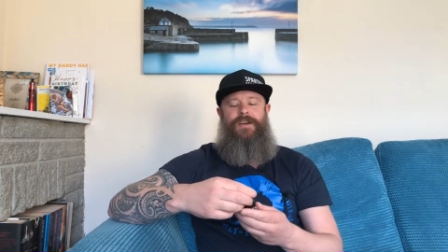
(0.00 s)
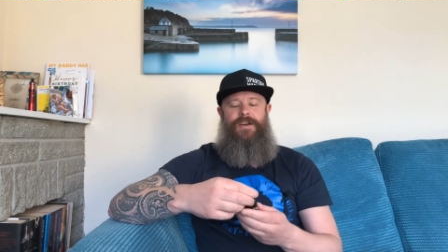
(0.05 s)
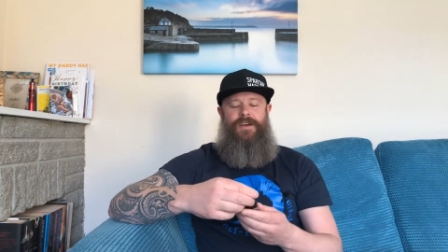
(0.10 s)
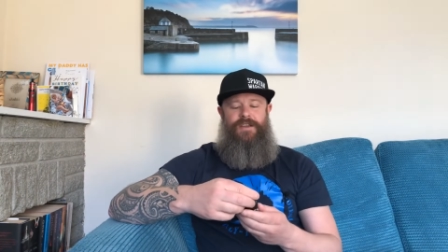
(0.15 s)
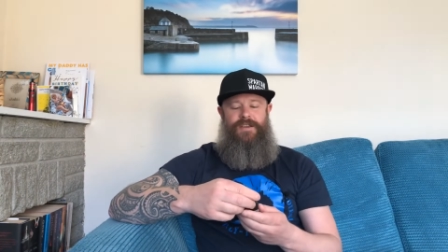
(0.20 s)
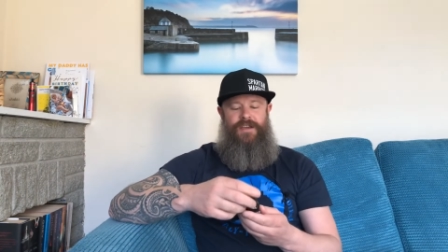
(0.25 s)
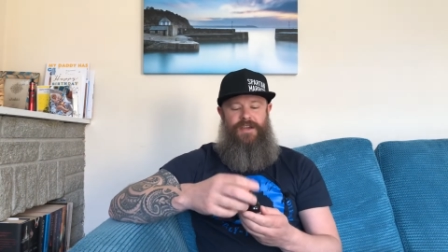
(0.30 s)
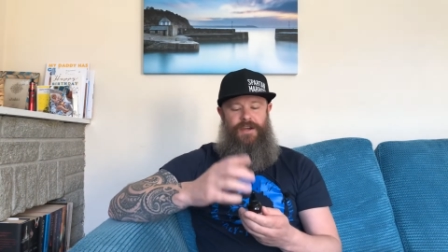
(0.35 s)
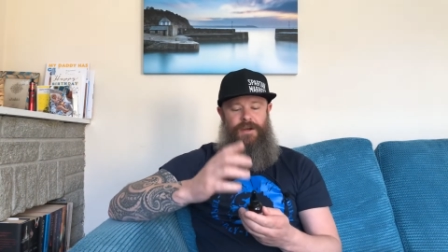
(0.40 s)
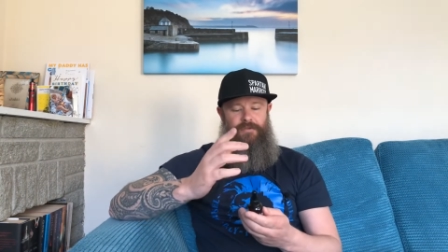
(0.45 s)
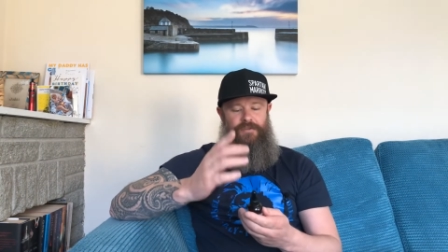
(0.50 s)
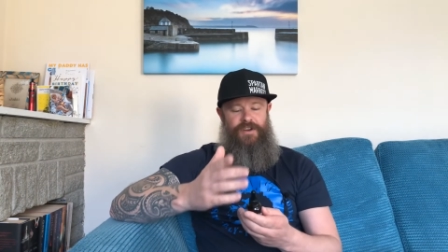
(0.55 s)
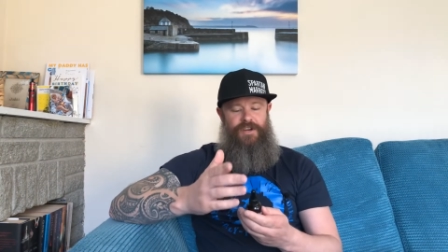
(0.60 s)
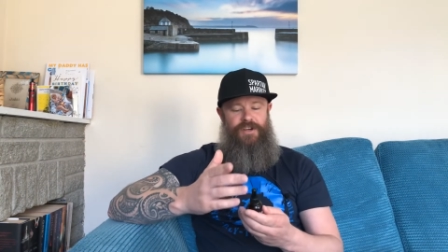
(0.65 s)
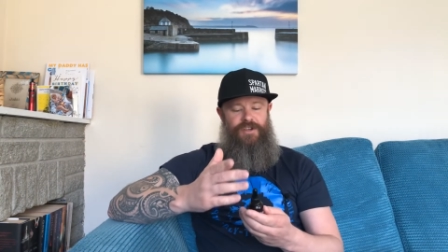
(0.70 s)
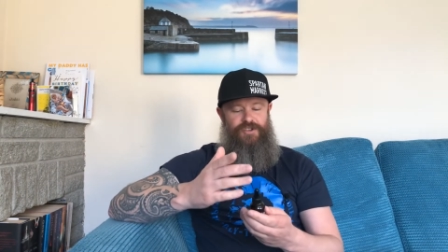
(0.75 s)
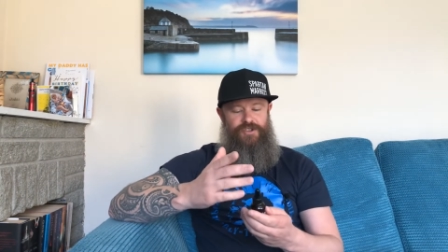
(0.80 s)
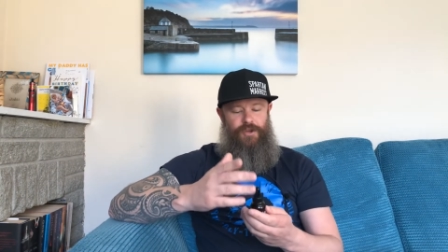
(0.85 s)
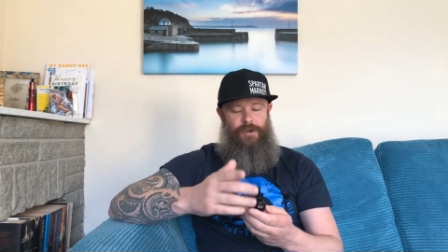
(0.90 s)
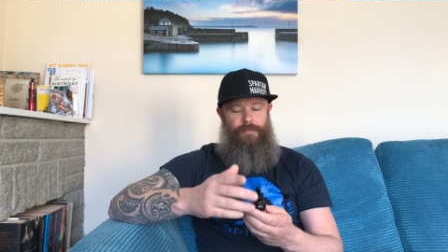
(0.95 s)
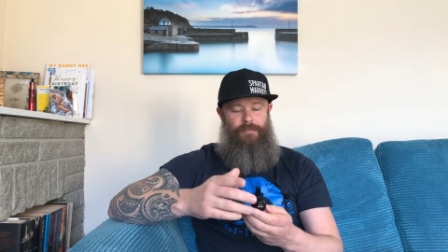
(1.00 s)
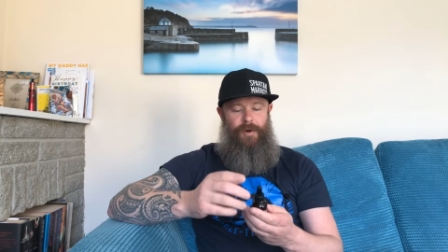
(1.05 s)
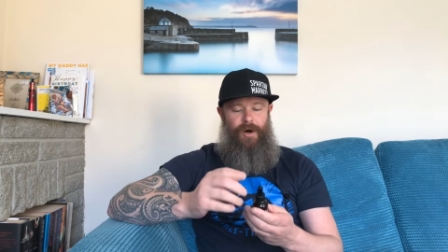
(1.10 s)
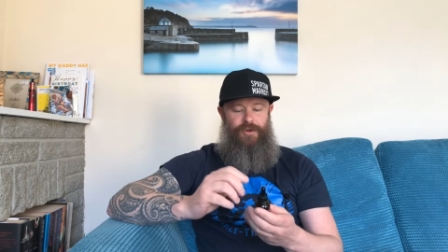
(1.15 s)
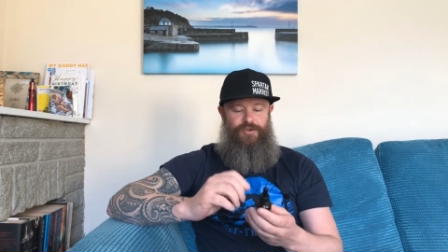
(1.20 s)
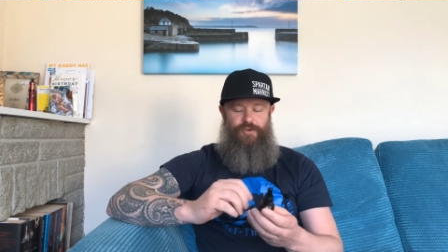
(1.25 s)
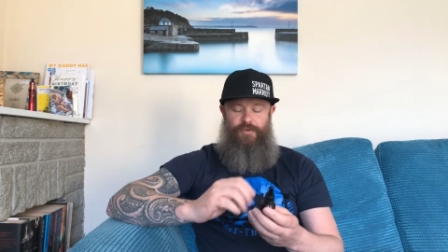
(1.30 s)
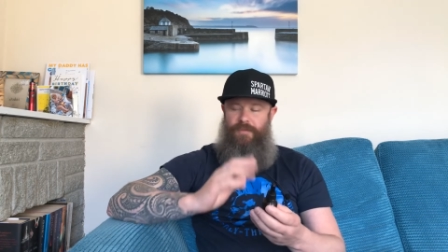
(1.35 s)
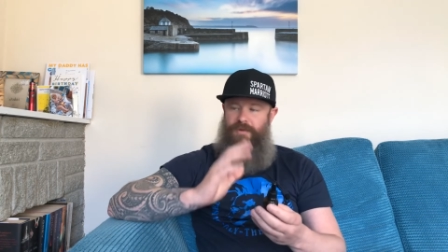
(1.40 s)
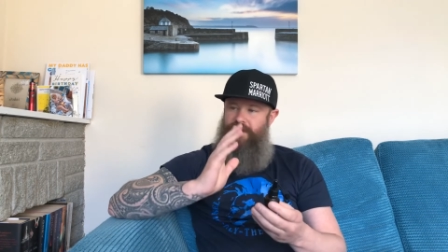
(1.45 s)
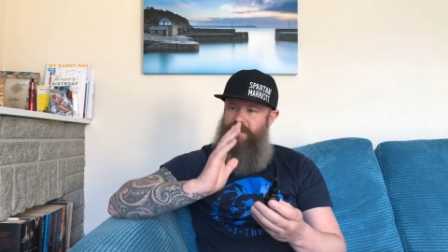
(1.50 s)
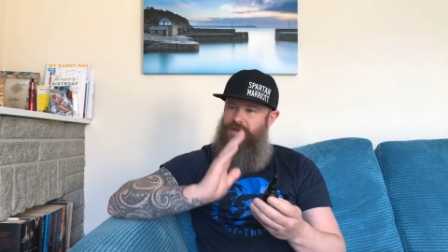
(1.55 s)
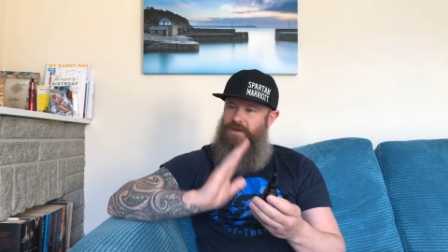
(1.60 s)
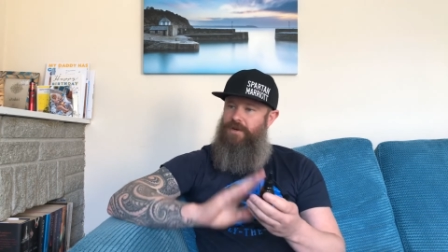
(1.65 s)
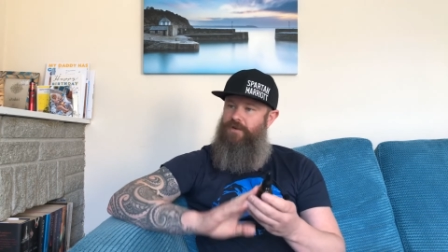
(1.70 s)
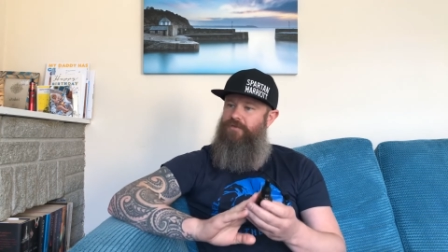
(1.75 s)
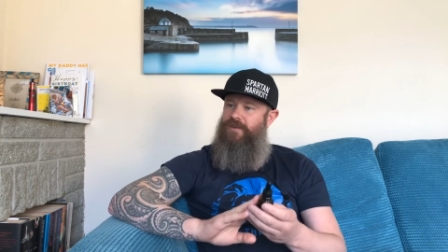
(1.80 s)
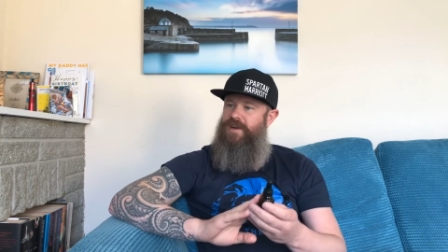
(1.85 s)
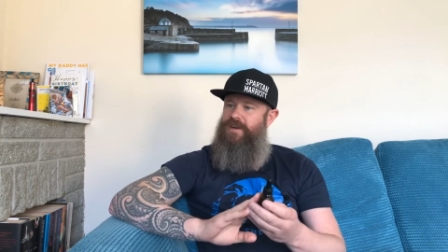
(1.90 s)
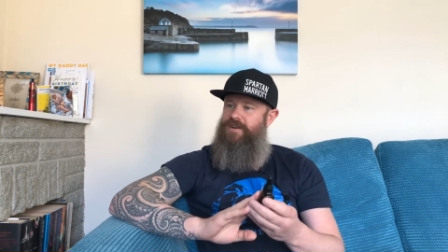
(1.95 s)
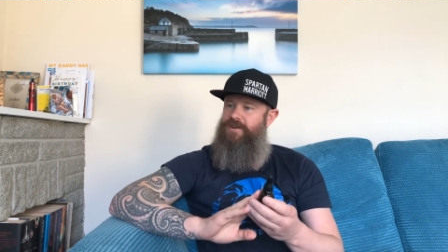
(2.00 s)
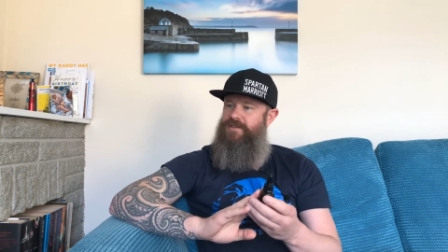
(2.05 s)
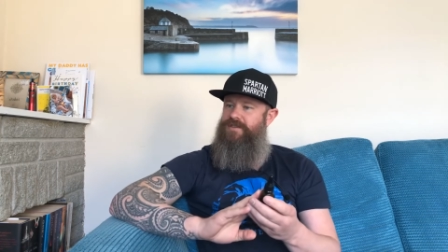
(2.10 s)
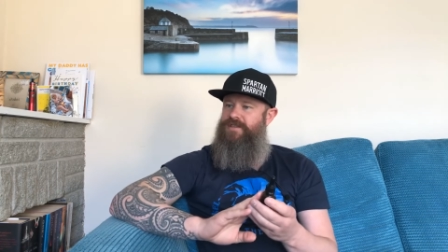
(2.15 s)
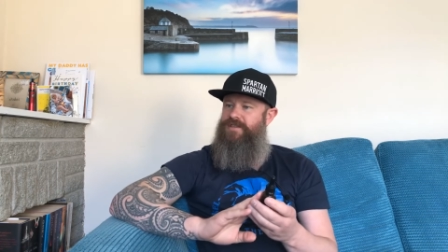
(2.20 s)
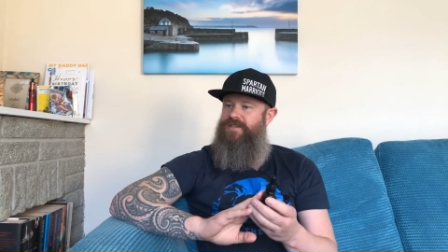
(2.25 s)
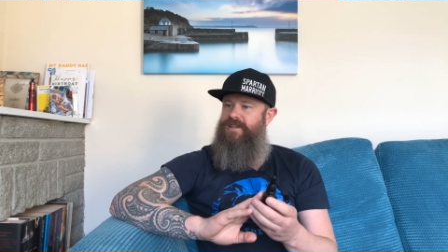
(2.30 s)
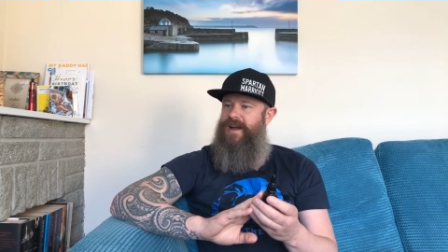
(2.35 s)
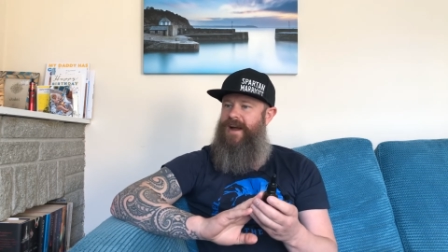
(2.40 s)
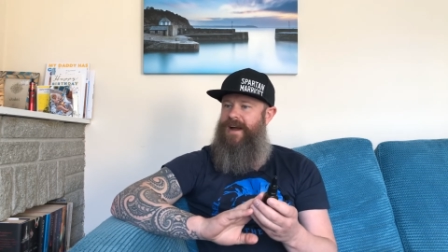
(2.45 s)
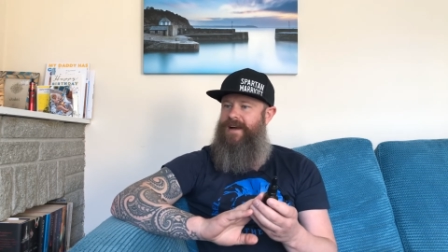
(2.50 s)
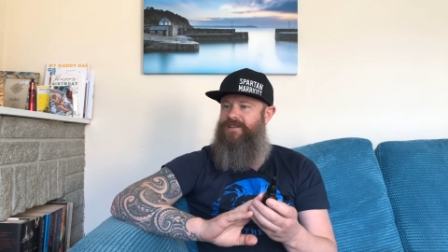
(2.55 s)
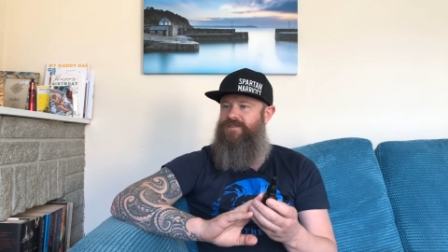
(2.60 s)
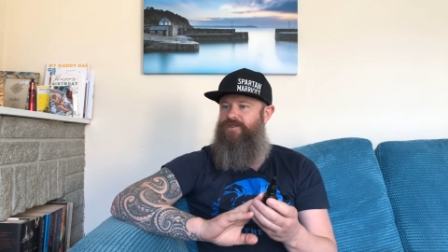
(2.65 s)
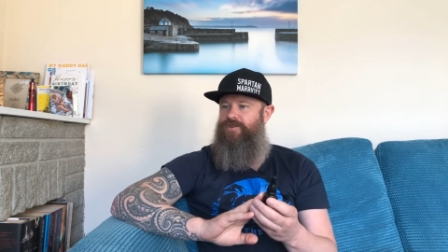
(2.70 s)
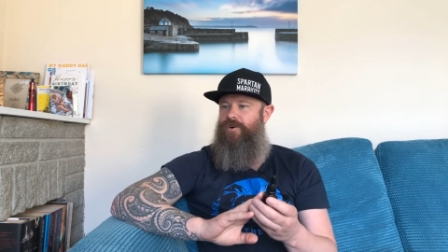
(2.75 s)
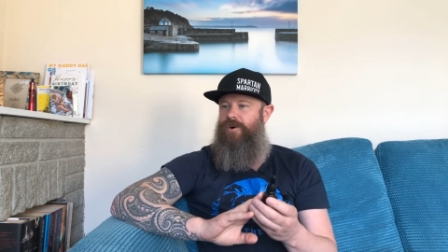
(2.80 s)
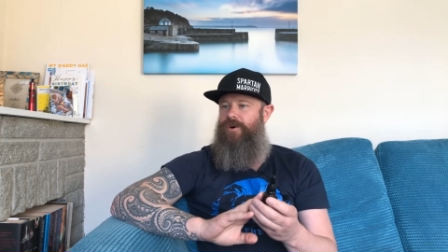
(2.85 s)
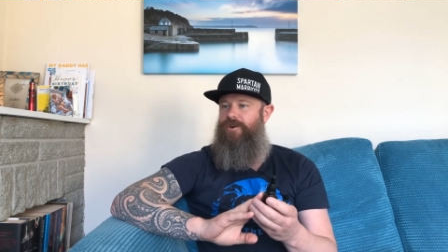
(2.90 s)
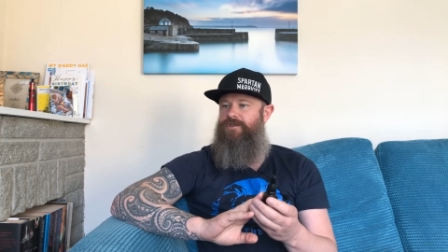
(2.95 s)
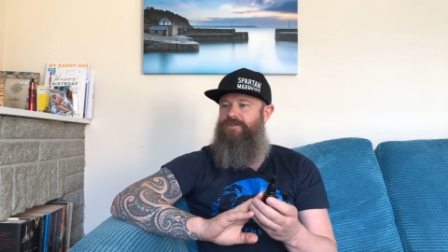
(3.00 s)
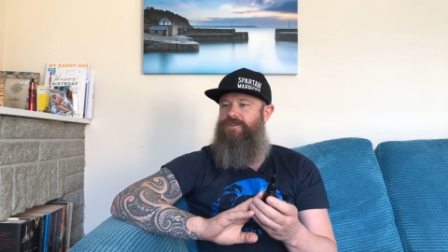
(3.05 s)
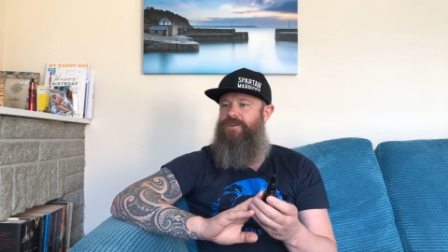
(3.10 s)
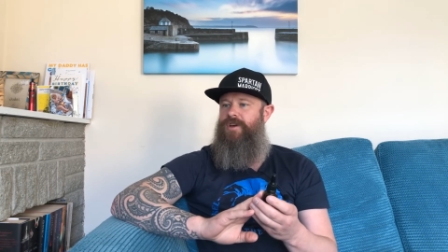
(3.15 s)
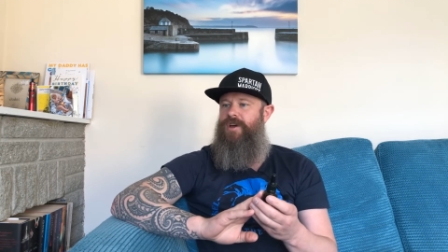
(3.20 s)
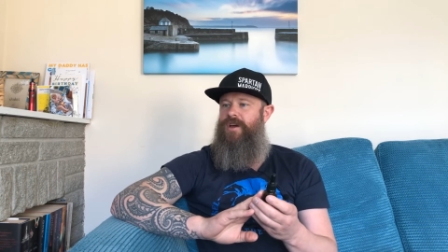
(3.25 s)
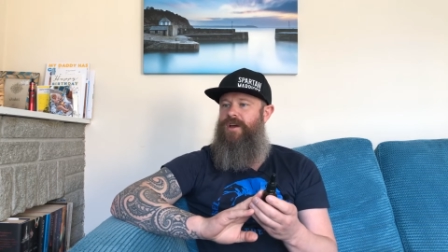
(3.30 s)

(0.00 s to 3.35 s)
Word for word: the ingredients on the bottle, but the ingredients has got